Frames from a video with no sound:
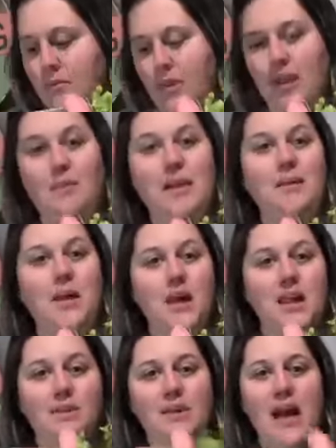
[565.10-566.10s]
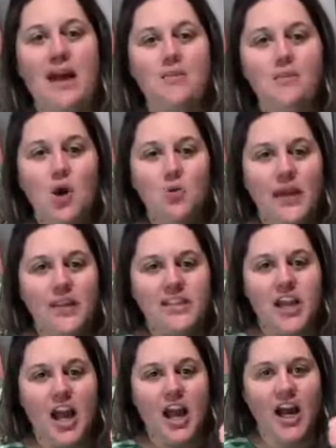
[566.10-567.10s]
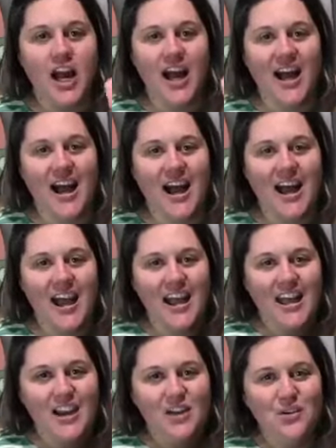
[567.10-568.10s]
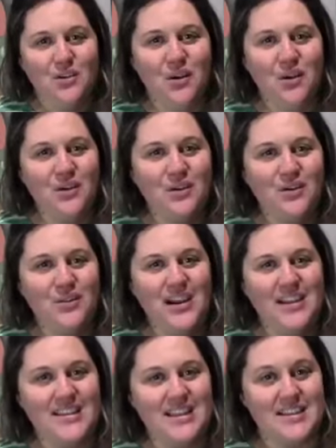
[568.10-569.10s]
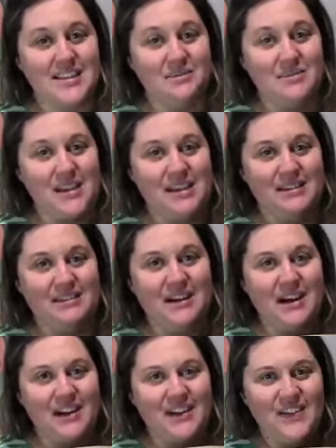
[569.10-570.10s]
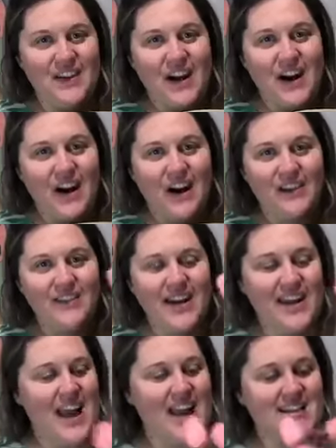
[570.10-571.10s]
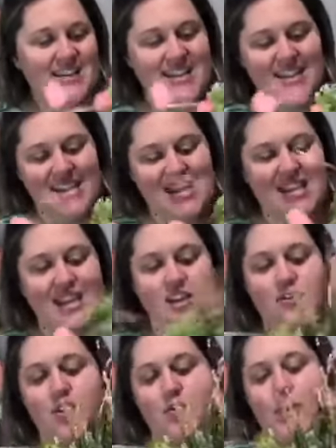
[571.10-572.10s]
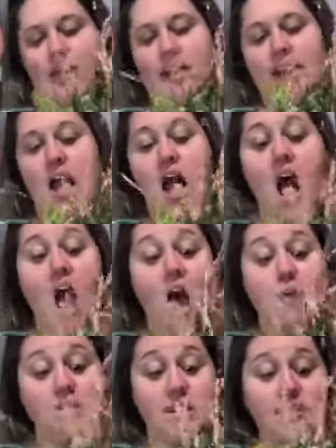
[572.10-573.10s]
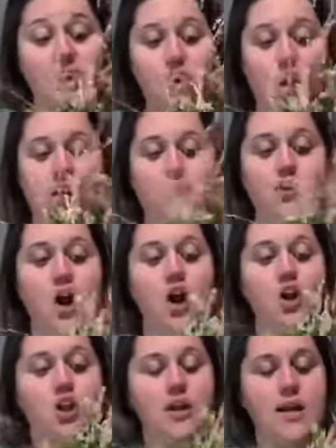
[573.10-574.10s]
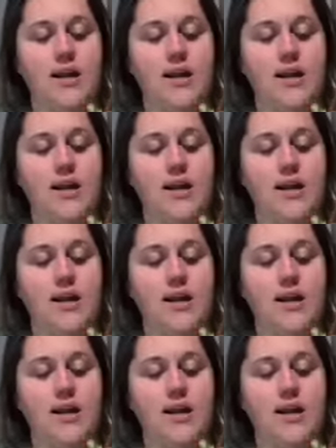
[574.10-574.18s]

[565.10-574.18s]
Let me have a moment here. Rita says it's gonna be cute already. Hey Cindy, thank you for sprinkling. I was gonna tell y'all, if y'all